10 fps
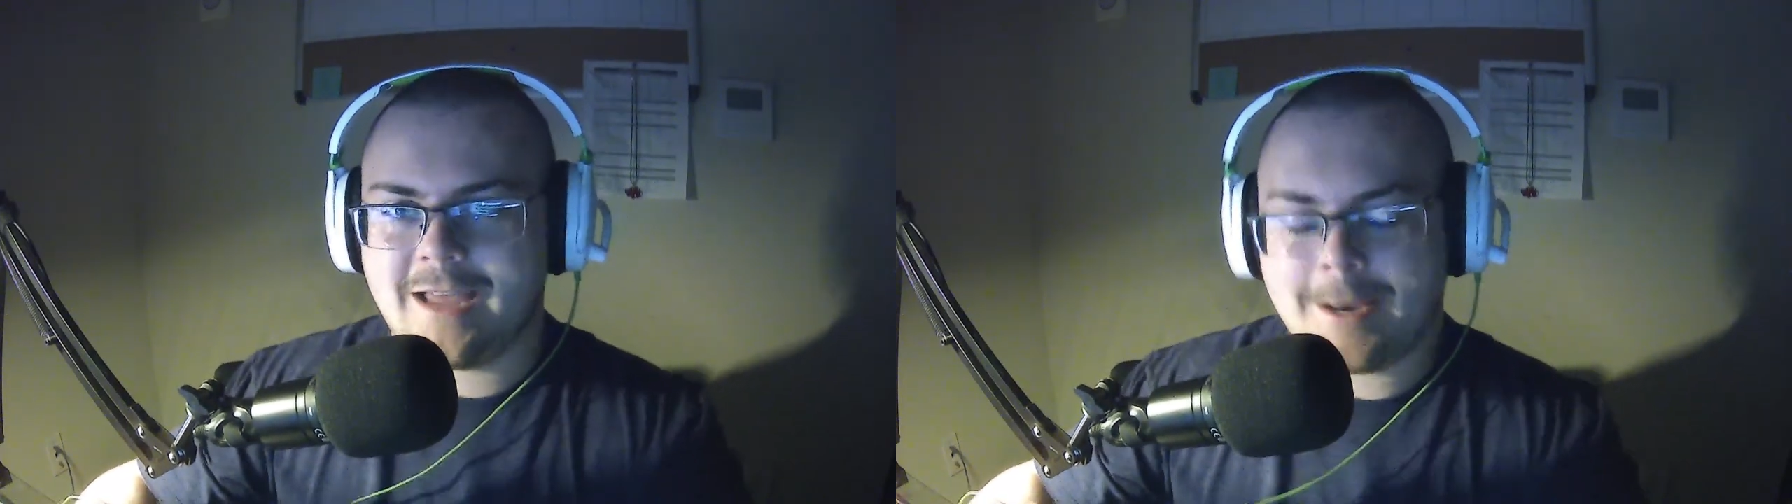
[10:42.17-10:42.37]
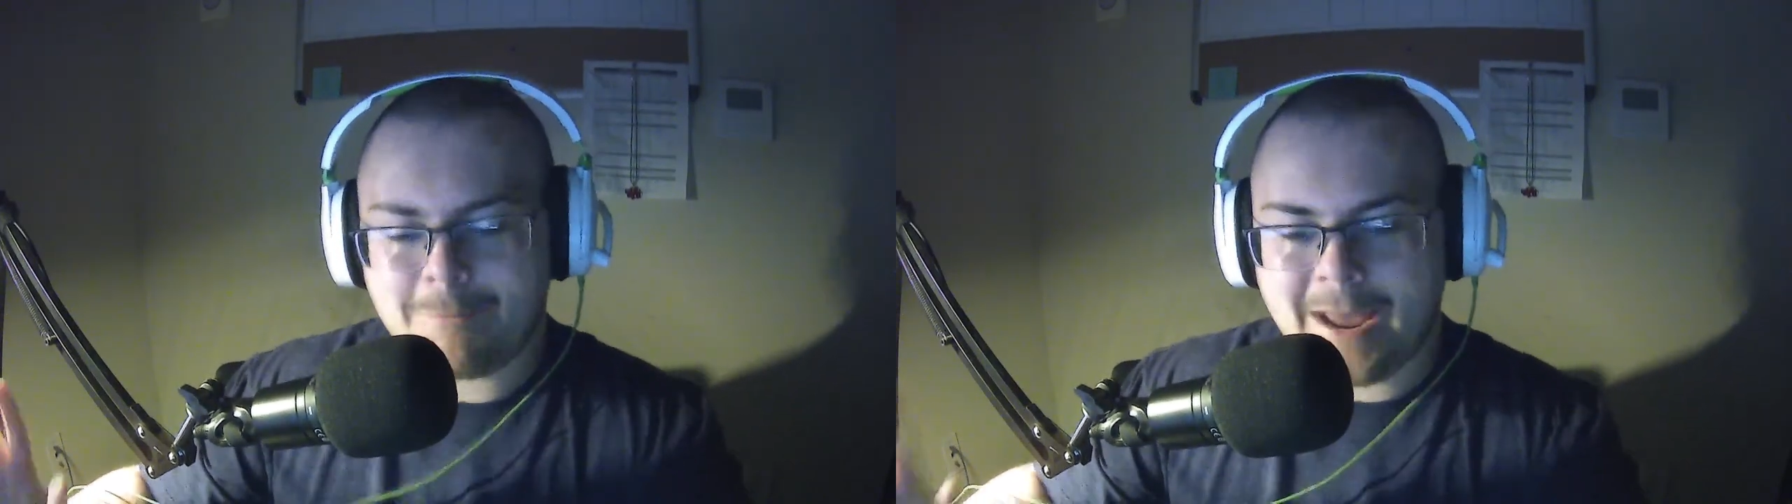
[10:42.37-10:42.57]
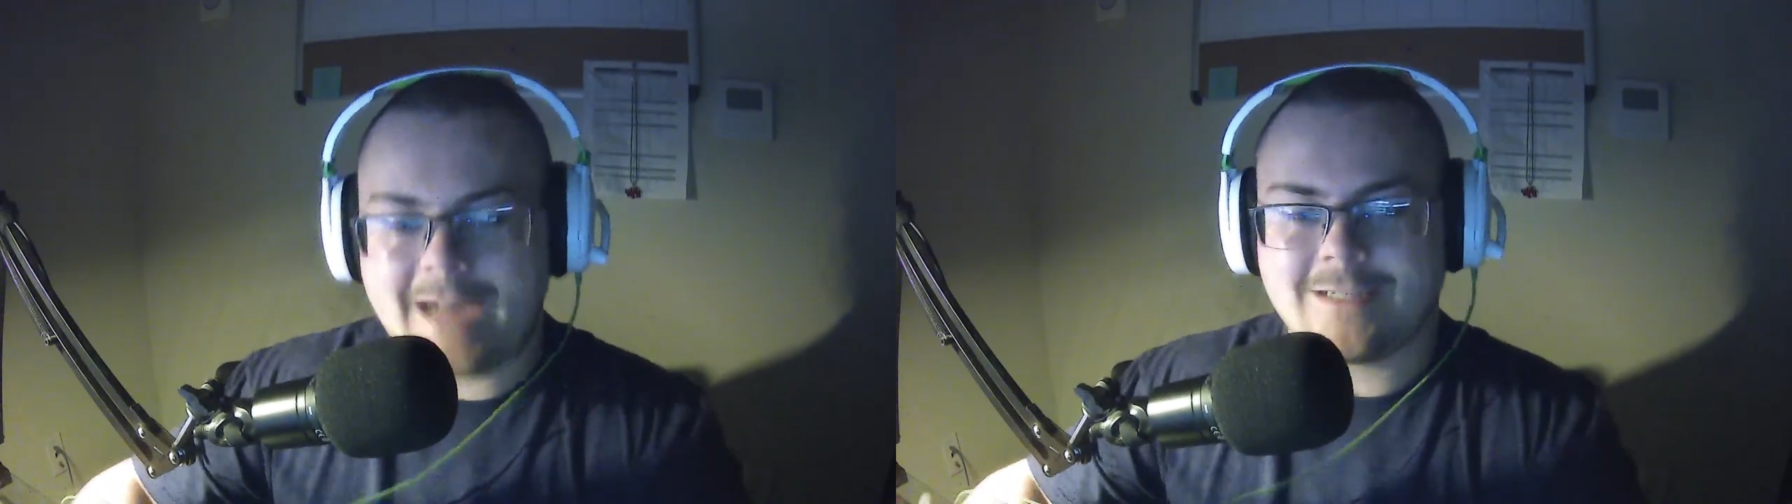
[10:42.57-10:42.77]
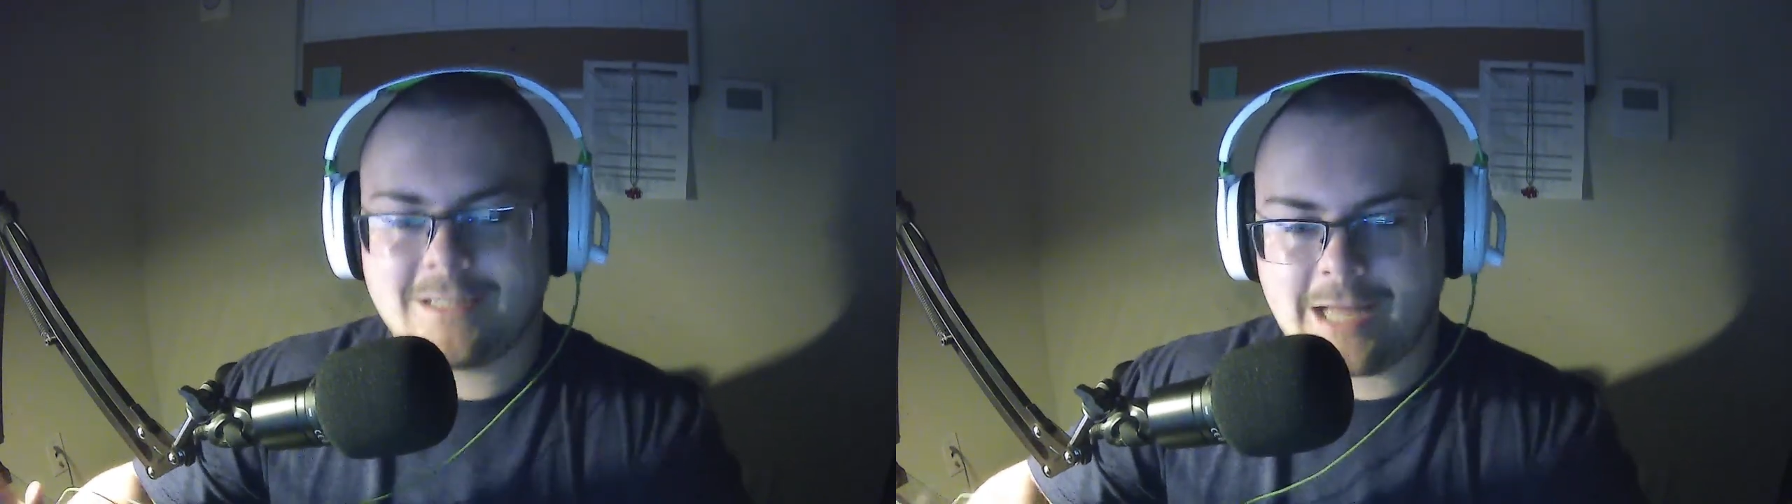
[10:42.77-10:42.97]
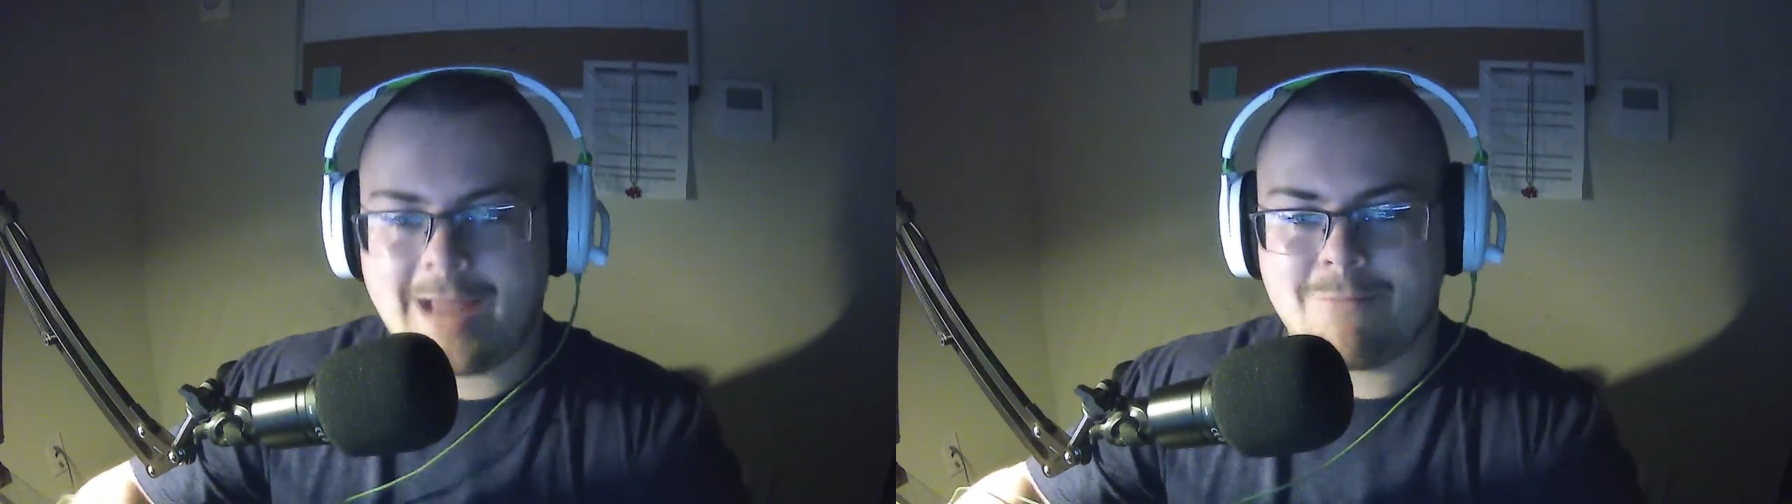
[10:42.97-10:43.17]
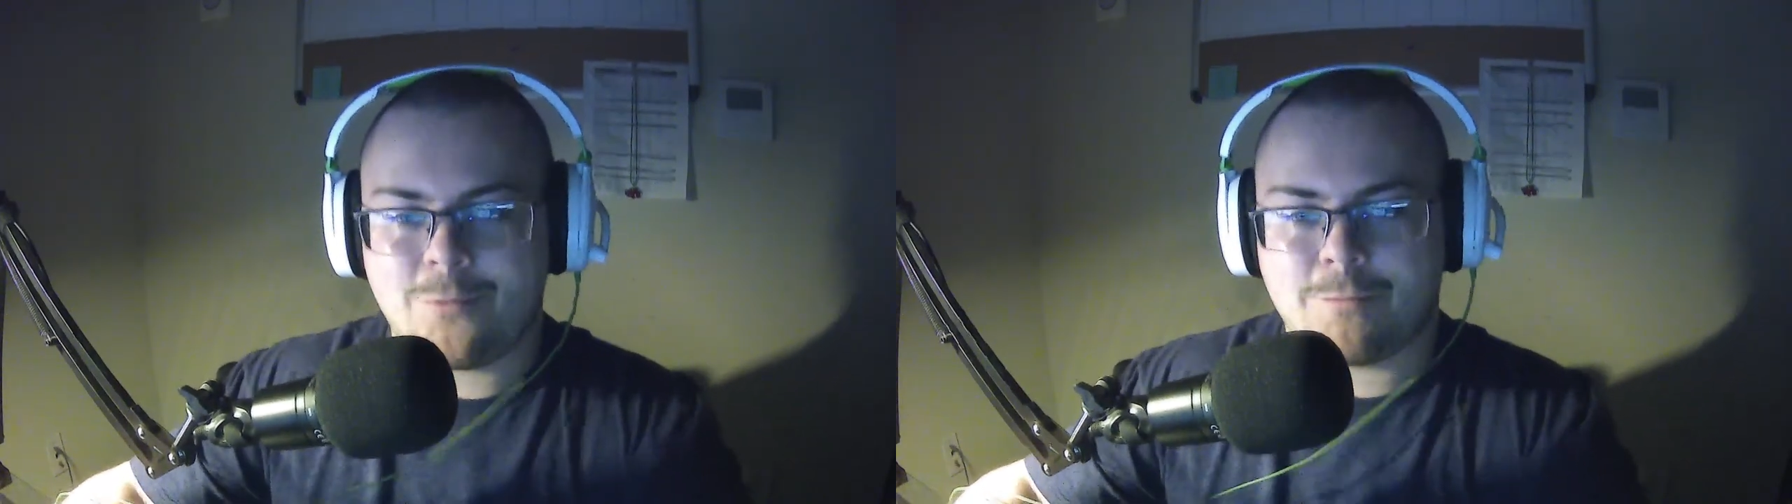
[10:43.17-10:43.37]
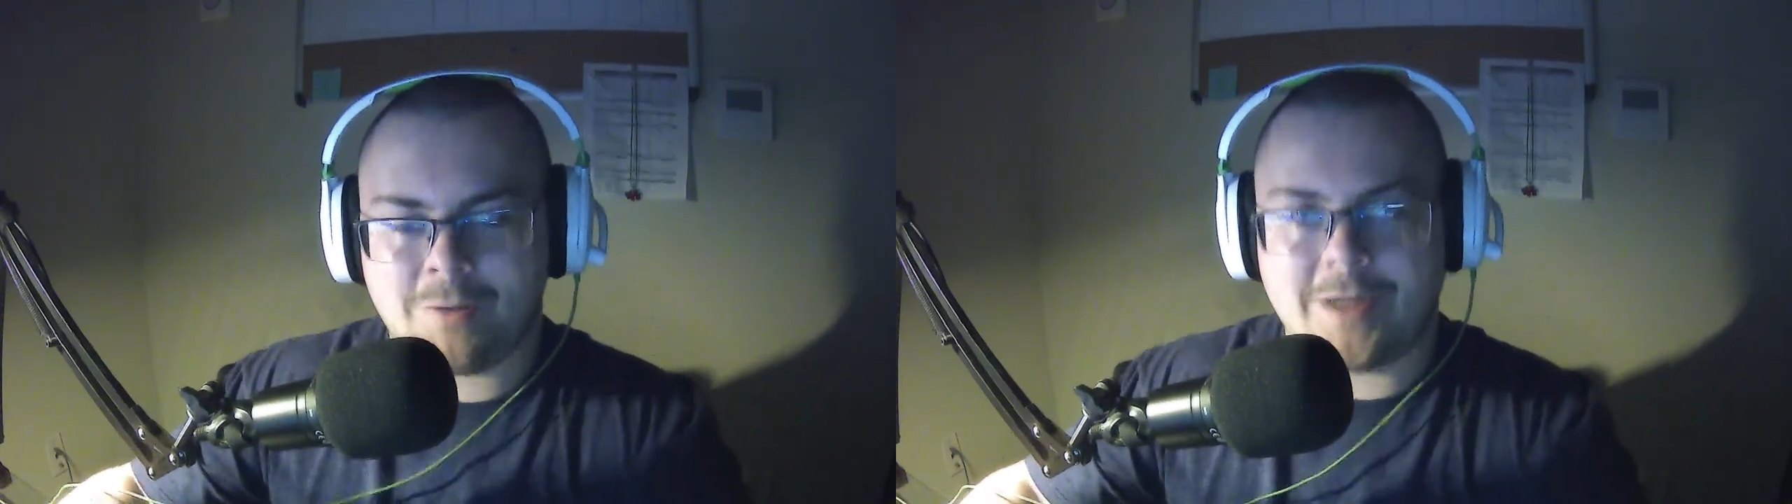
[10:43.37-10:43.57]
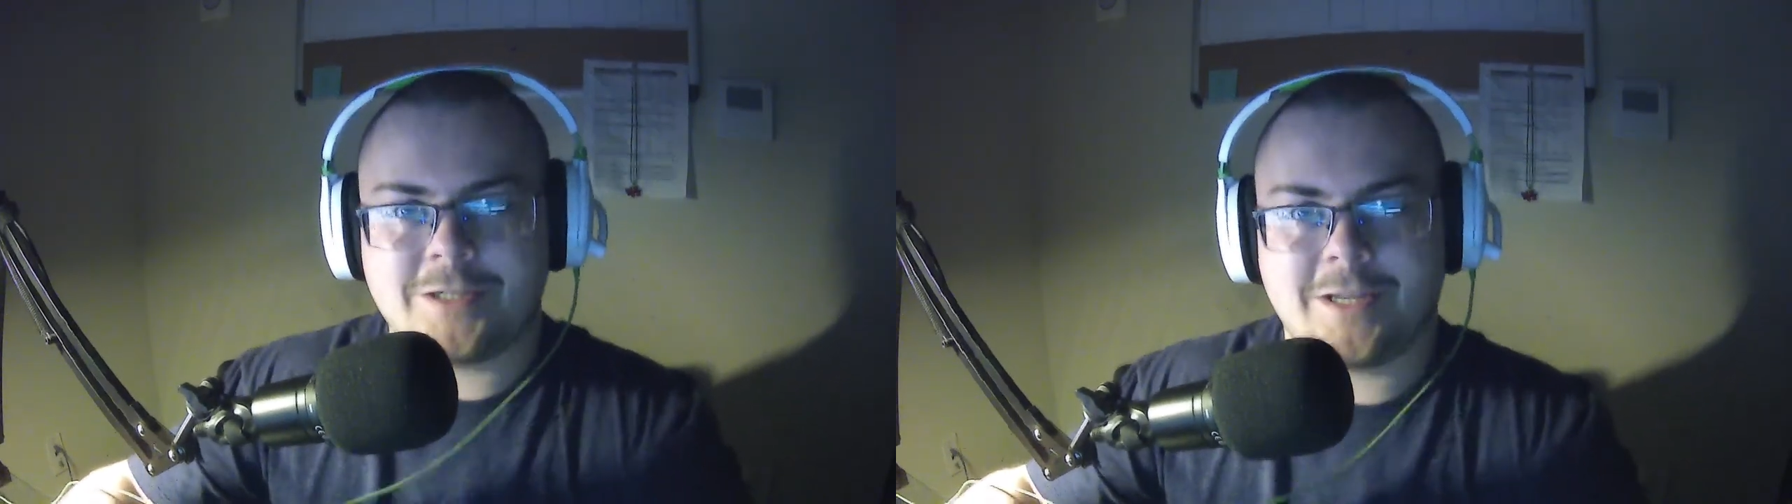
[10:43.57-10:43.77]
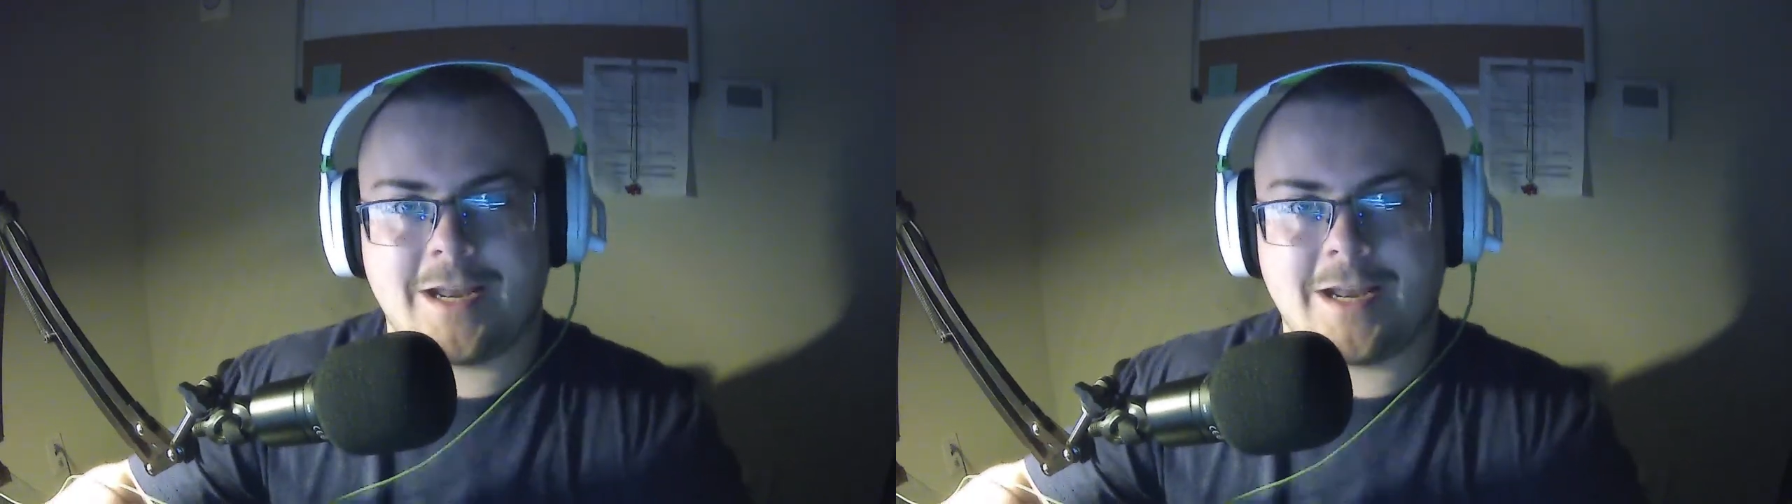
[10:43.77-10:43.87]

it packed a lot more punch